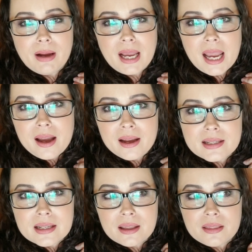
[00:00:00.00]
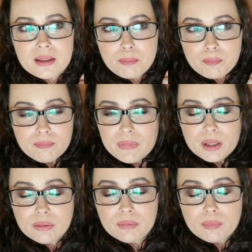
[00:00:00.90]

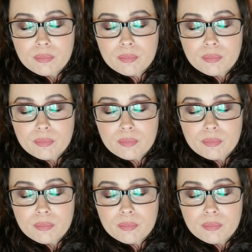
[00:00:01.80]
the